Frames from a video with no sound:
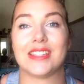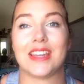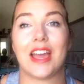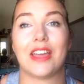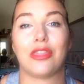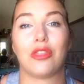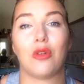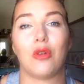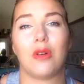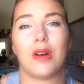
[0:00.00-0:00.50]
and
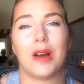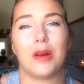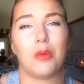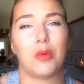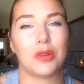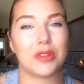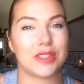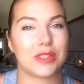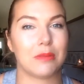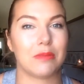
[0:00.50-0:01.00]
I thought, I
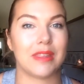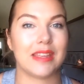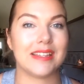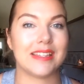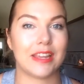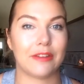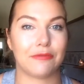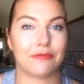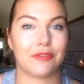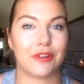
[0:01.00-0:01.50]
want something
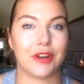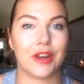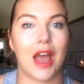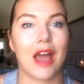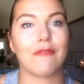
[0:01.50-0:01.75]
different.